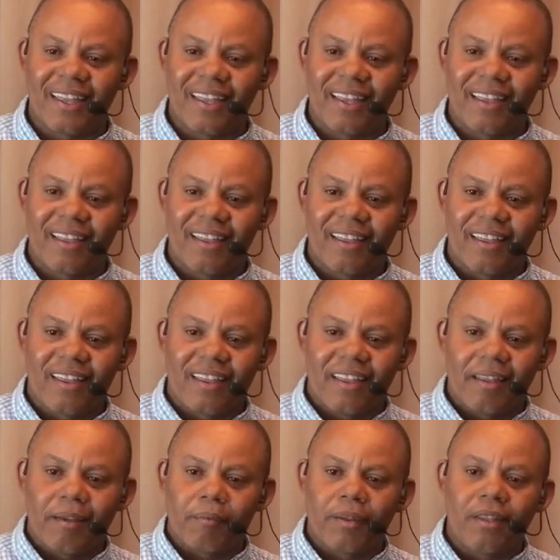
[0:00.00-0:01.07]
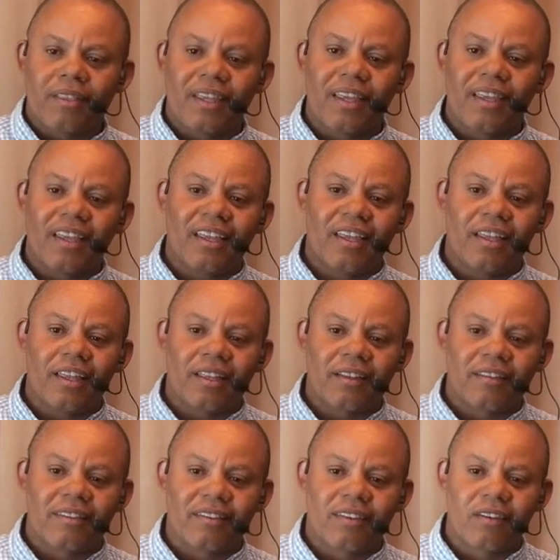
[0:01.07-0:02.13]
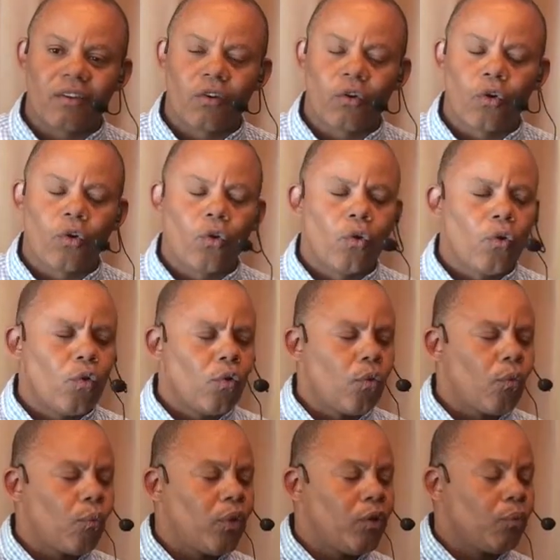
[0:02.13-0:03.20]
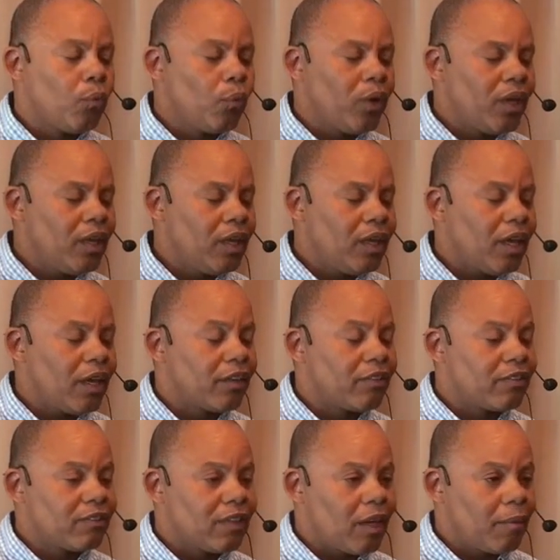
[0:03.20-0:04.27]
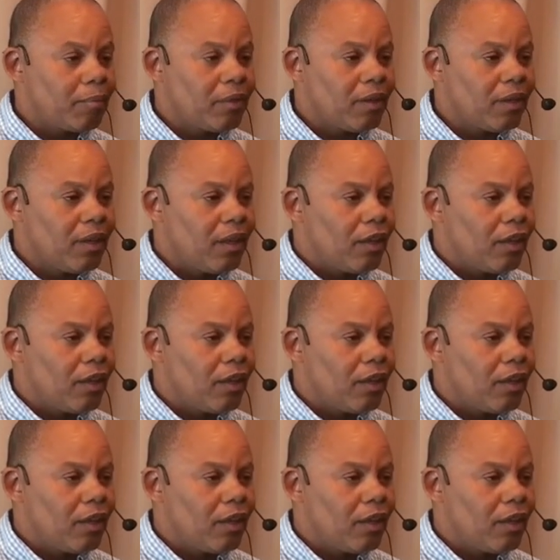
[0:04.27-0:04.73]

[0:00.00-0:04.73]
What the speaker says: But the thing is, when we accept